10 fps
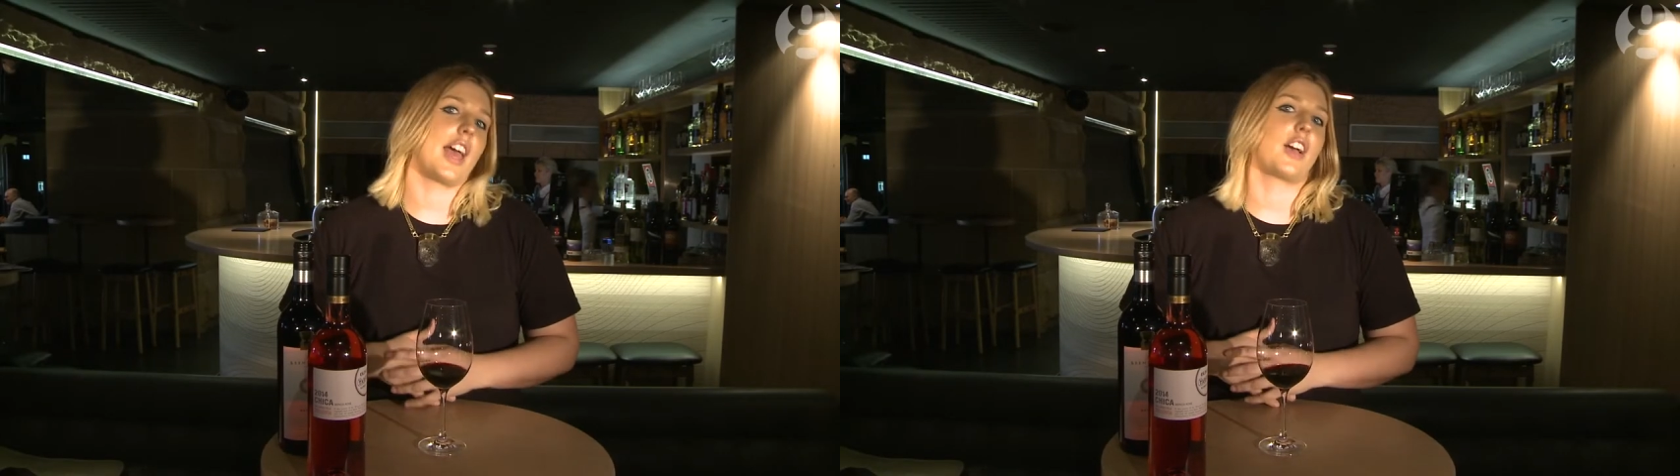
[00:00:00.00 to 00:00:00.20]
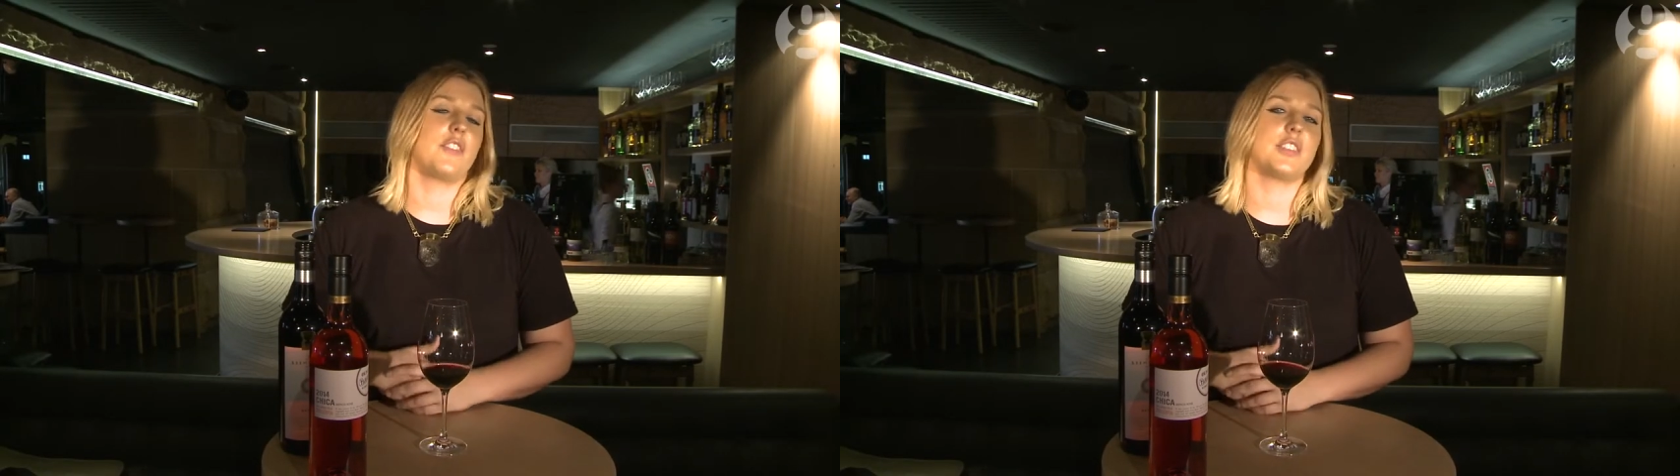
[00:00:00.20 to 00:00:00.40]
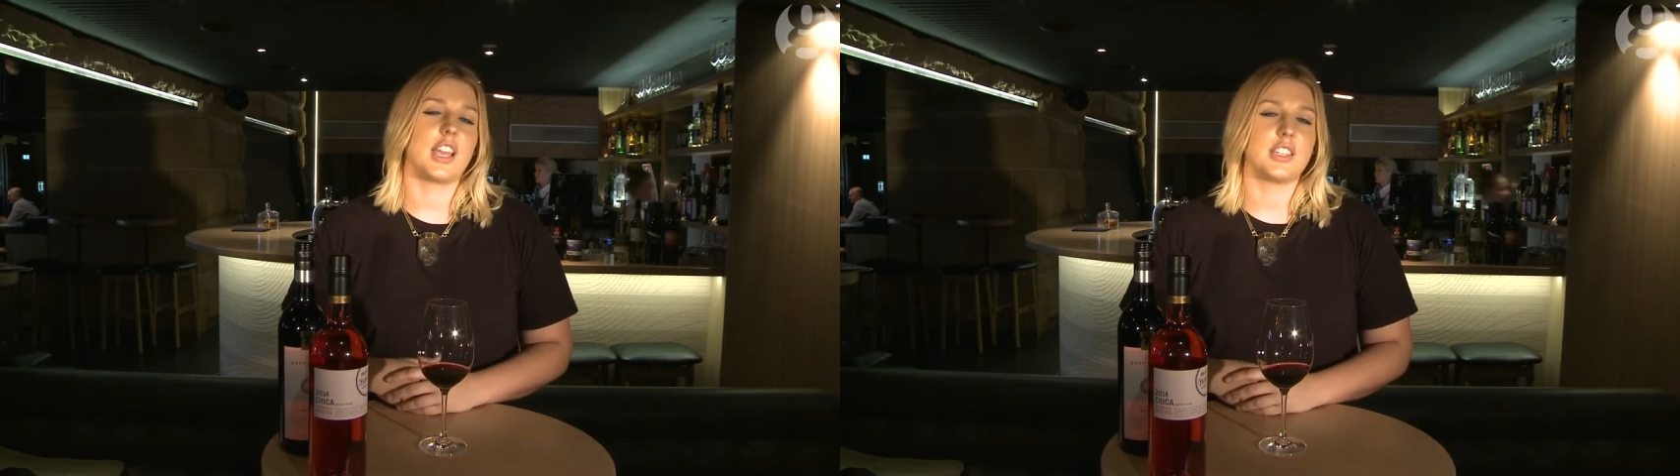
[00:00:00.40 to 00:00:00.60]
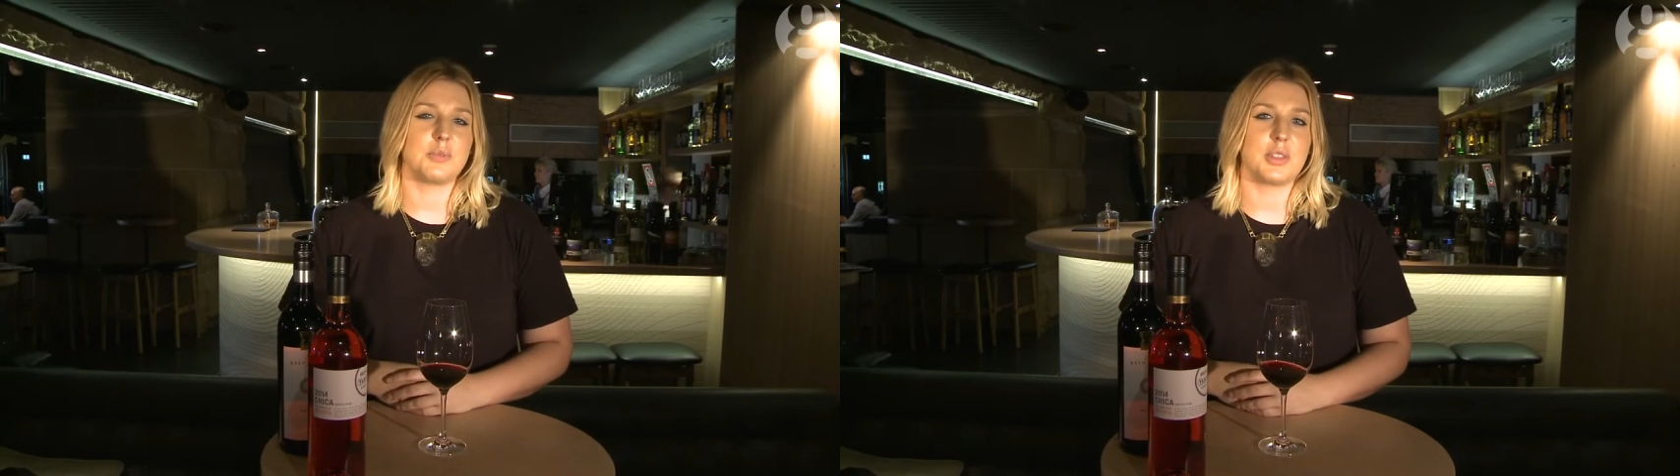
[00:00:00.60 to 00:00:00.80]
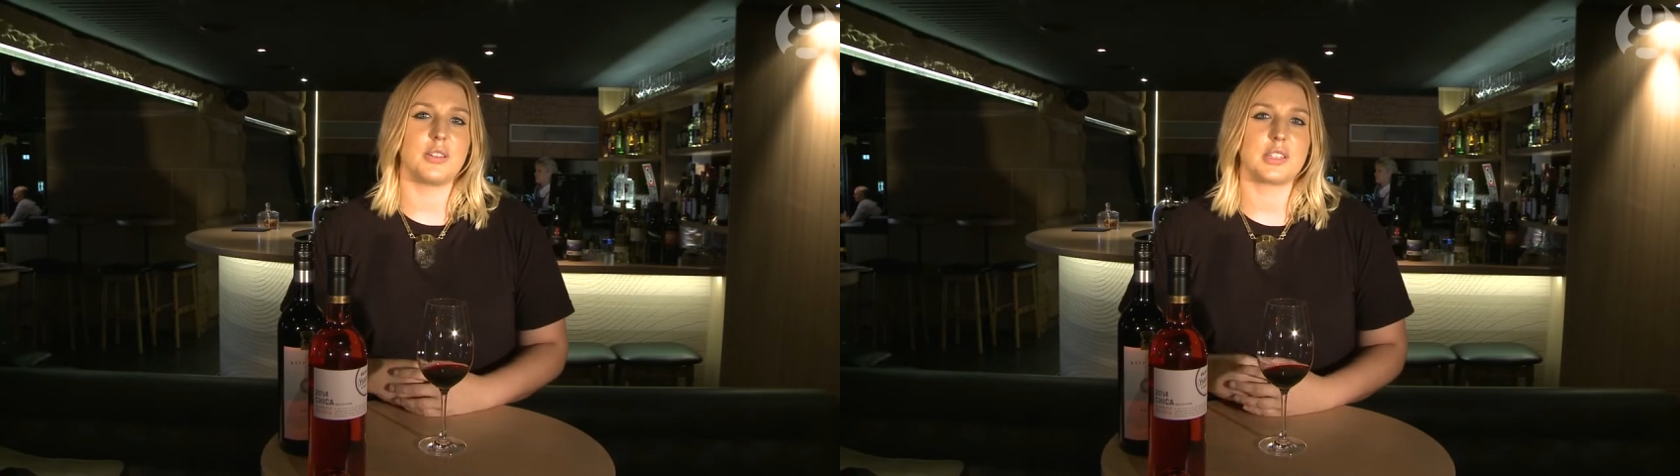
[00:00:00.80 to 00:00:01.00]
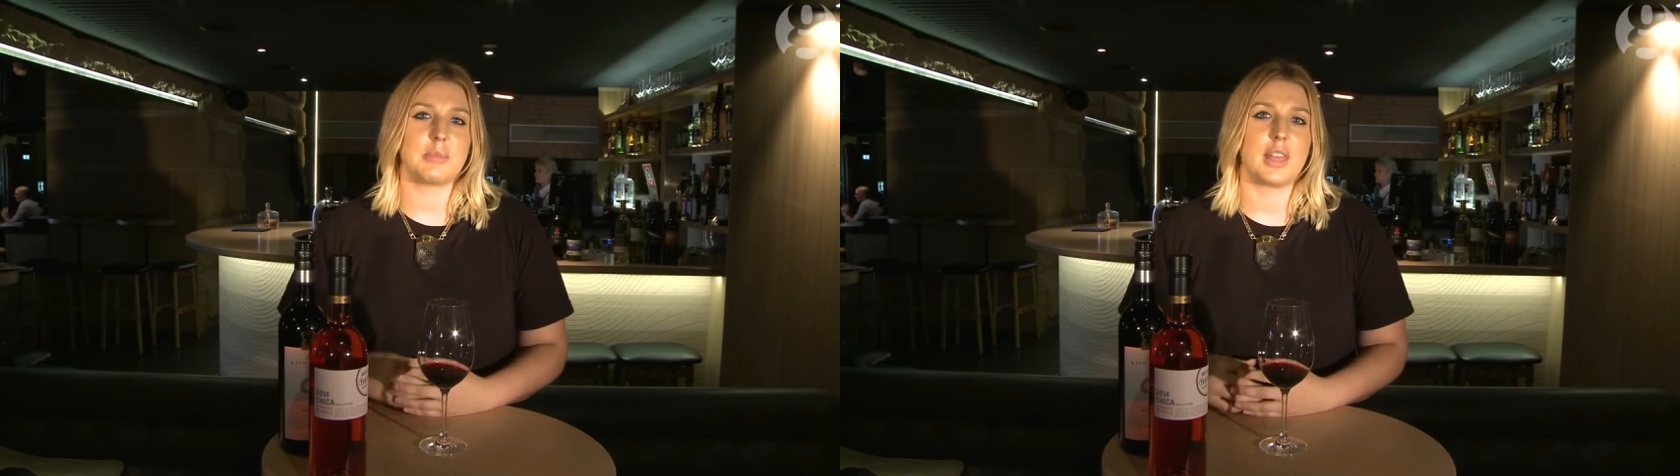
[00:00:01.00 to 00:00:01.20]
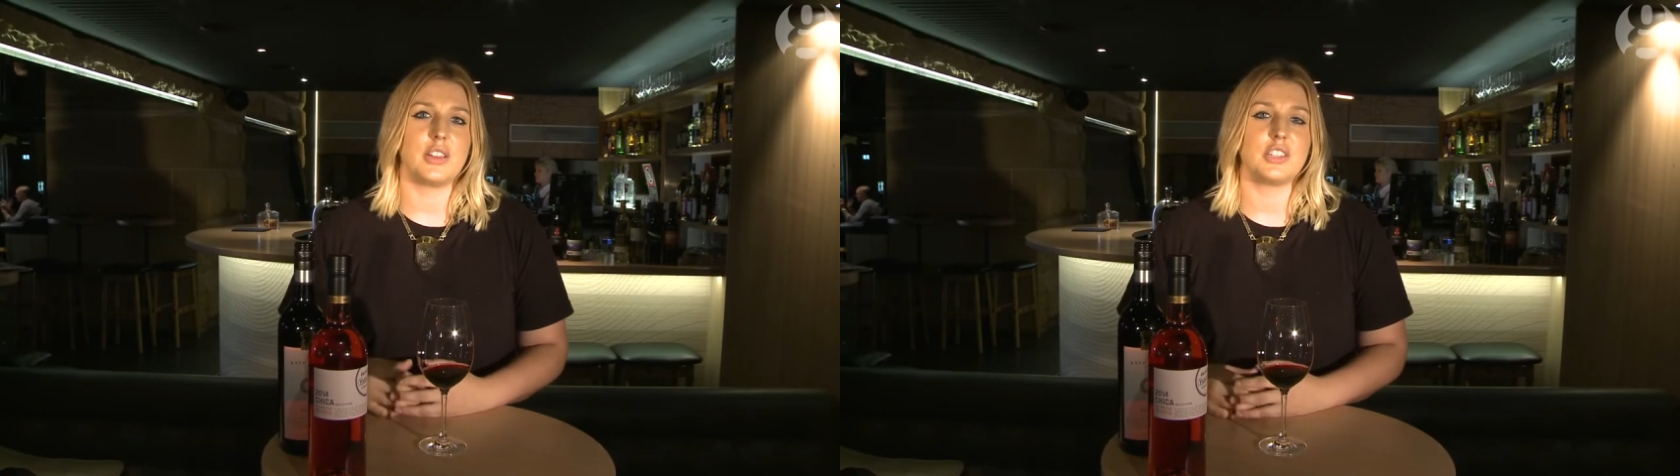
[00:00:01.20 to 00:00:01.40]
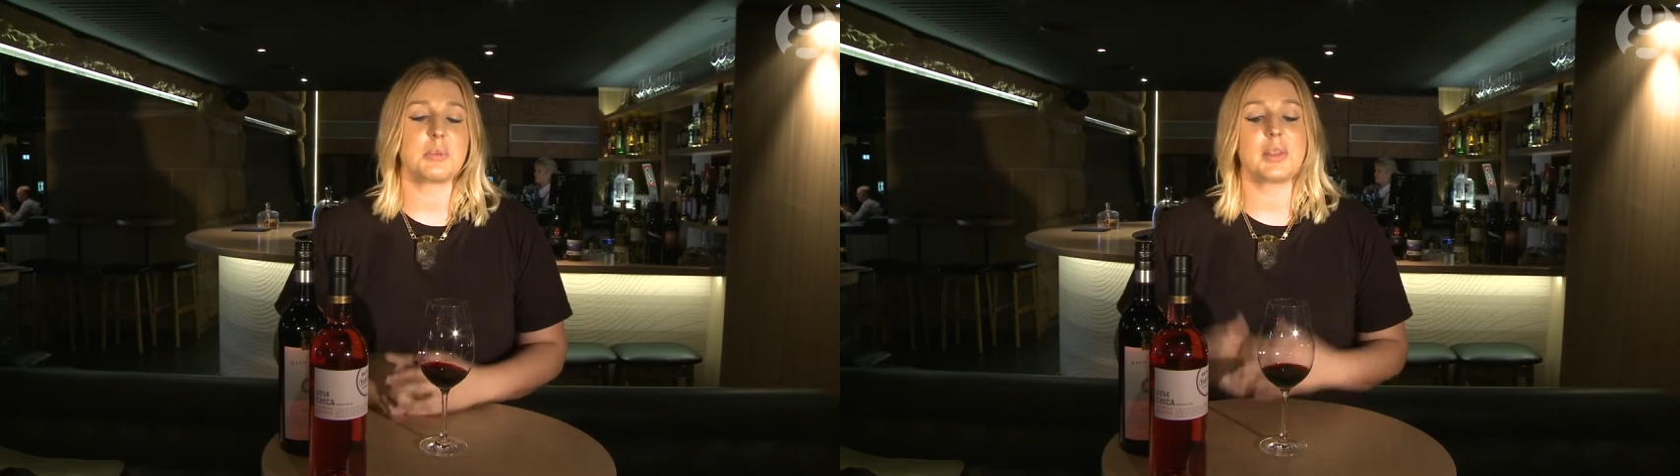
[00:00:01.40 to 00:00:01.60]
that conversation with your
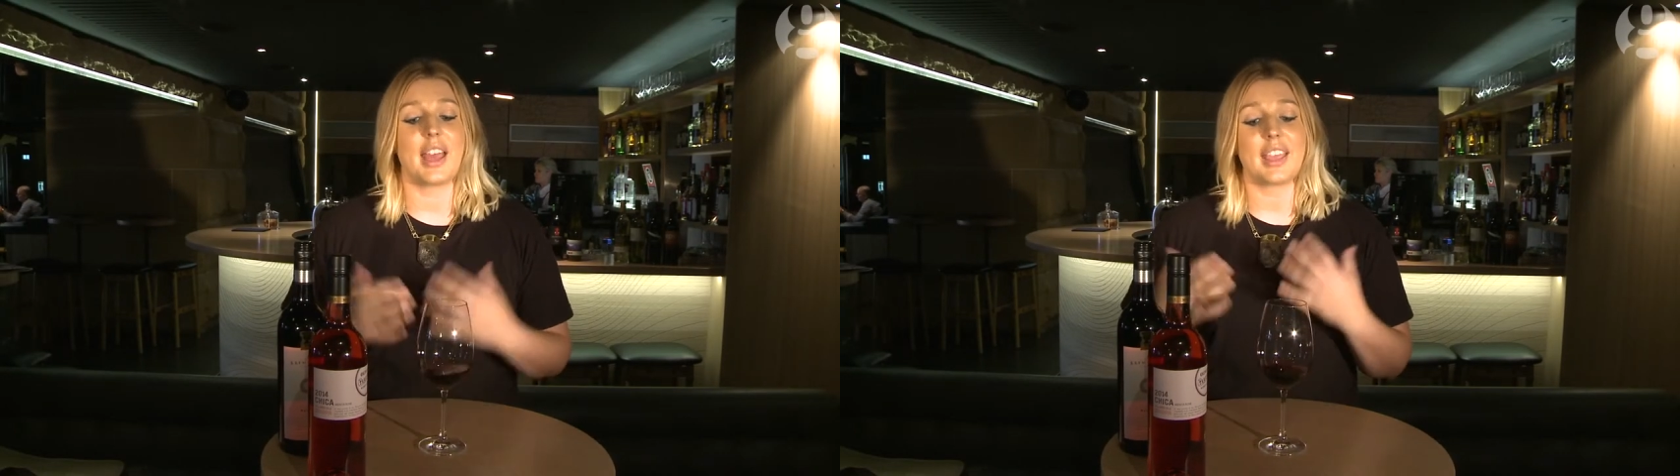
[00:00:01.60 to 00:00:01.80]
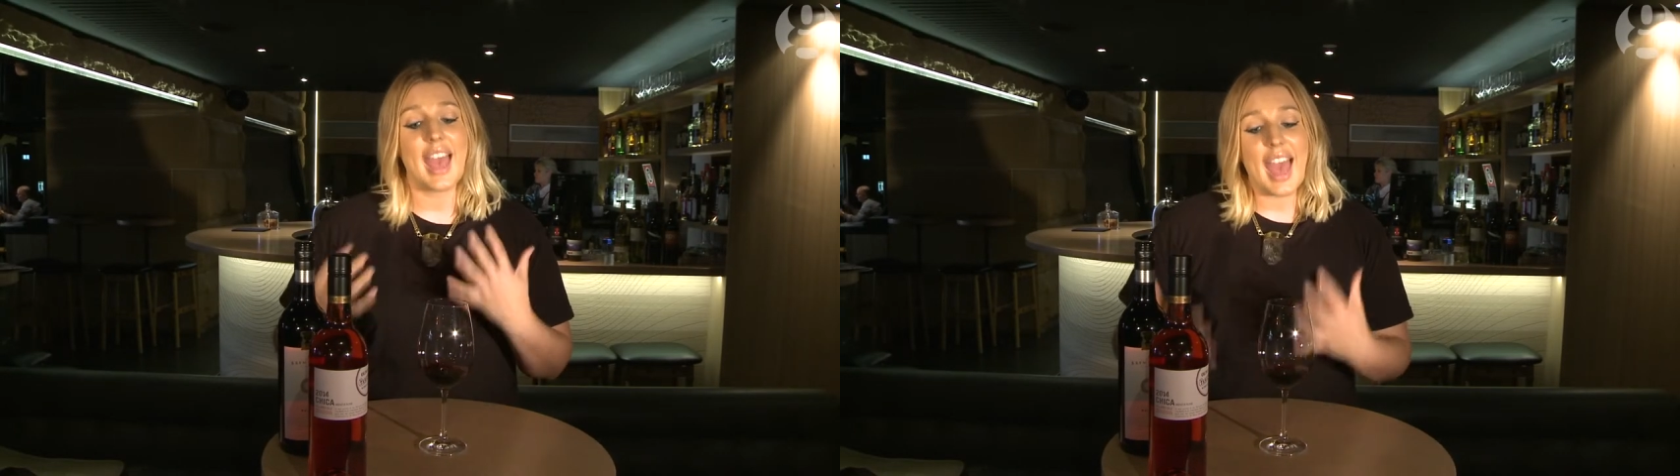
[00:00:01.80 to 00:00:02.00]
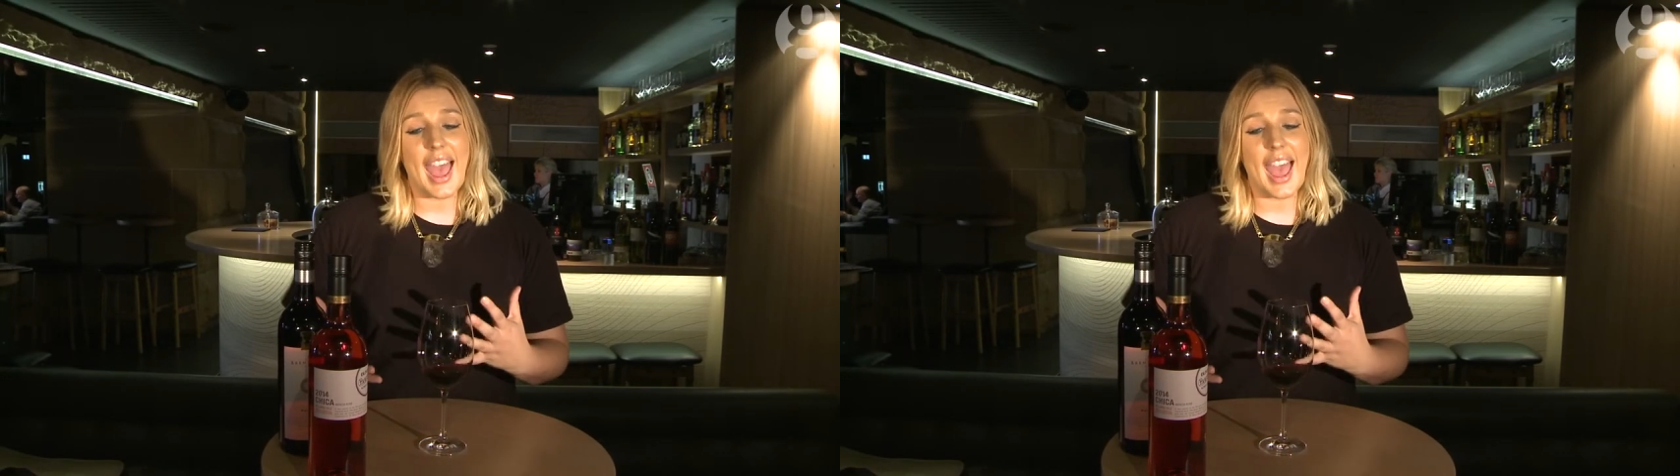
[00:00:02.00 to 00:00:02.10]
sommelier and just be like,